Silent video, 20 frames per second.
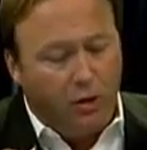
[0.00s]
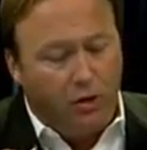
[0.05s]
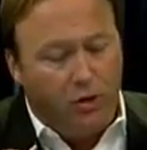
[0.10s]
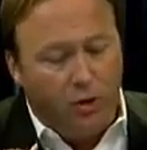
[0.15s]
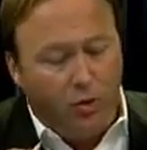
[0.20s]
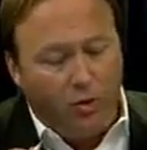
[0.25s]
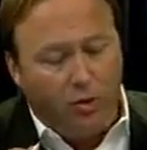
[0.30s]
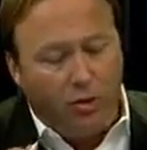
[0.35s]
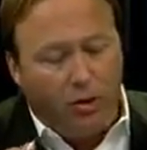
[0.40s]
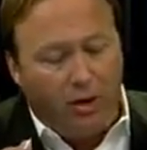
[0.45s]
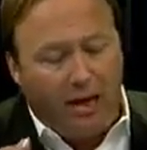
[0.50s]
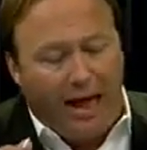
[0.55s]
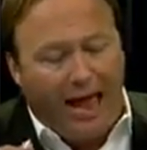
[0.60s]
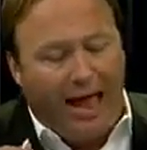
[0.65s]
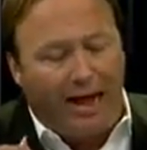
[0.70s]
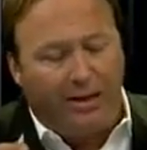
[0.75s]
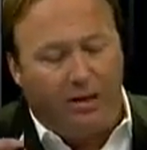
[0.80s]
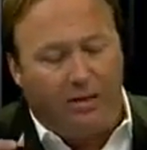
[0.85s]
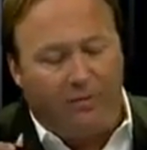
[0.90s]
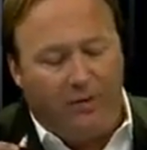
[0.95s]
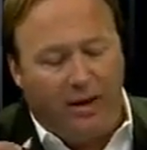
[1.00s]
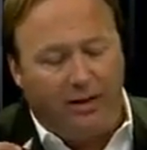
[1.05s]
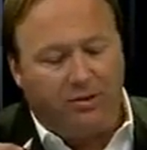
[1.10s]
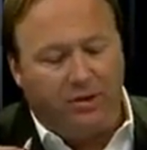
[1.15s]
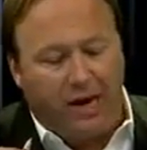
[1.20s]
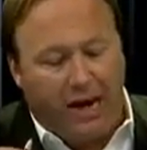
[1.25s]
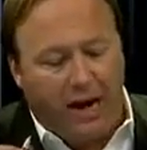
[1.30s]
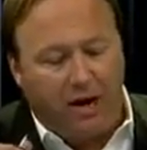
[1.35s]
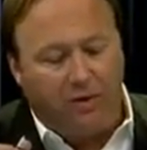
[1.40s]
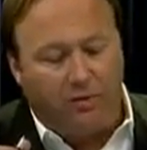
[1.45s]
Google
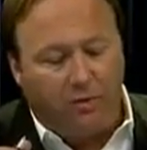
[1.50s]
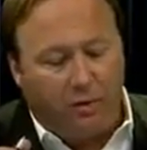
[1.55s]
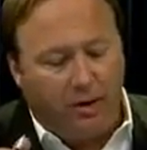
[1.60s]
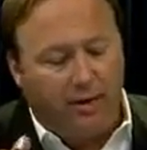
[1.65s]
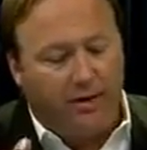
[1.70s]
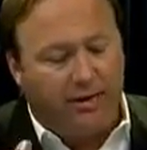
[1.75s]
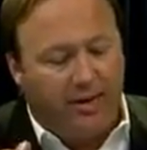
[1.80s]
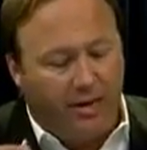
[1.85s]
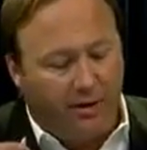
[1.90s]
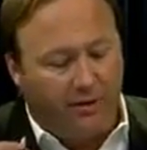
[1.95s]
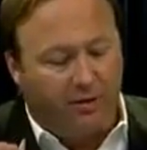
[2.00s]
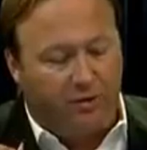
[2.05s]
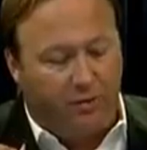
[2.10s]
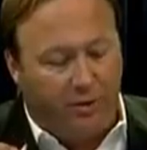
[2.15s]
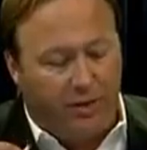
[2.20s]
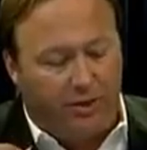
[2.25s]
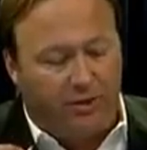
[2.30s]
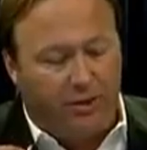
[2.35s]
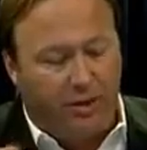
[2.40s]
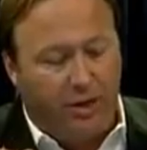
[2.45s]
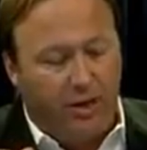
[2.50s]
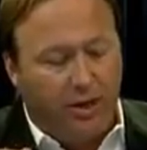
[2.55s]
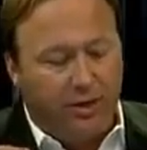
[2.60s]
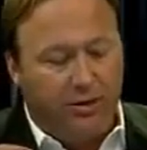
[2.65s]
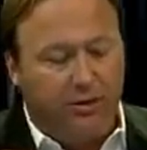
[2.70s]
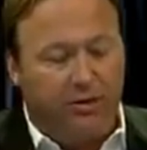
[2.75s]
activates Android kill switch,